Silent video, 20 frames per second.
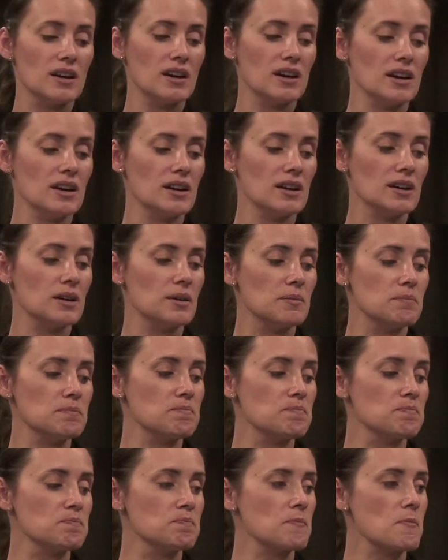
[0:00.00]

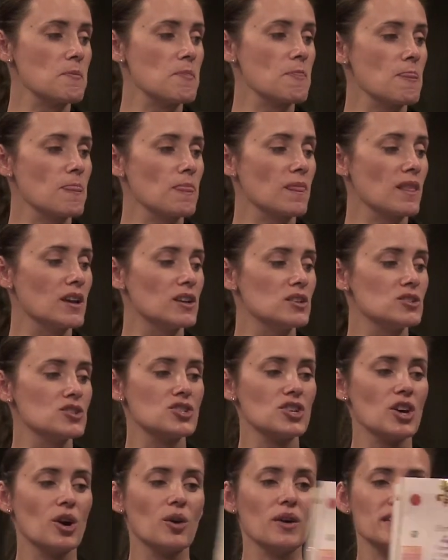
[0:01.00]

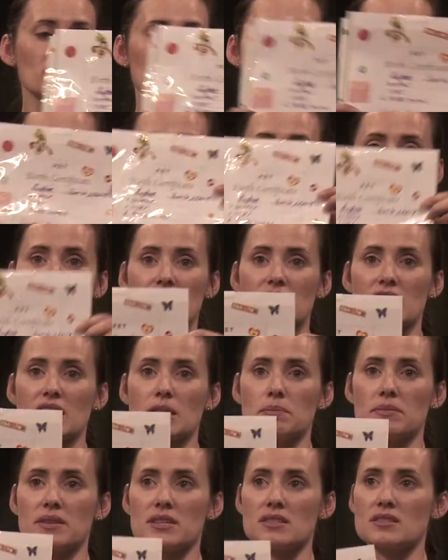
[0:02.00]
And then they get to
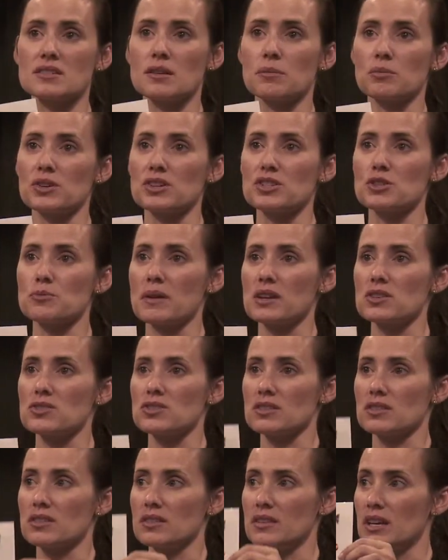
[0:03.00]
keep this somewhere
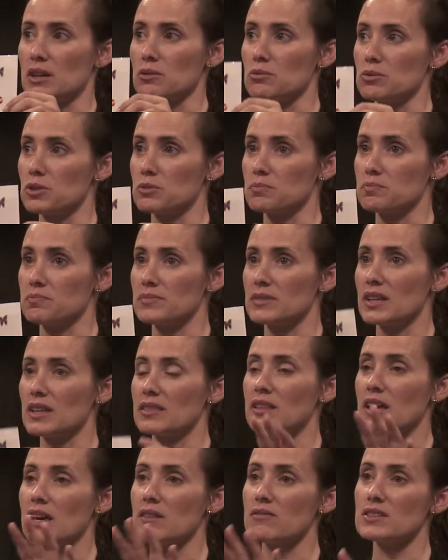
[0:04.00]
special in their room,
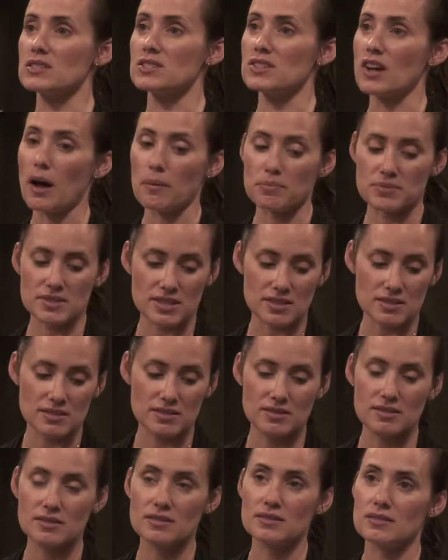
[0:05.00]
that they've adopted
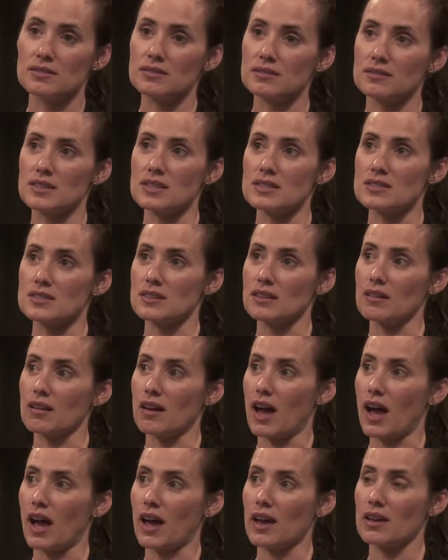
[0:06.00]
this little
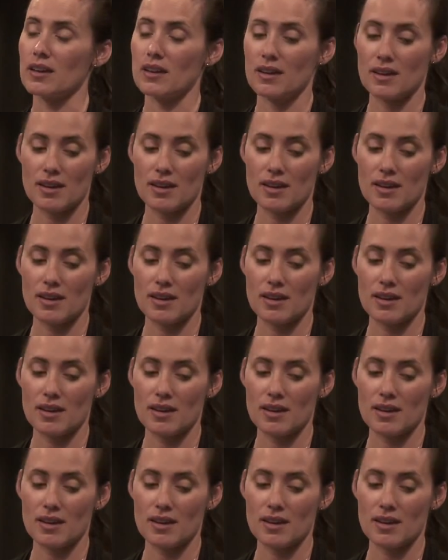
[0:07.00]
guy.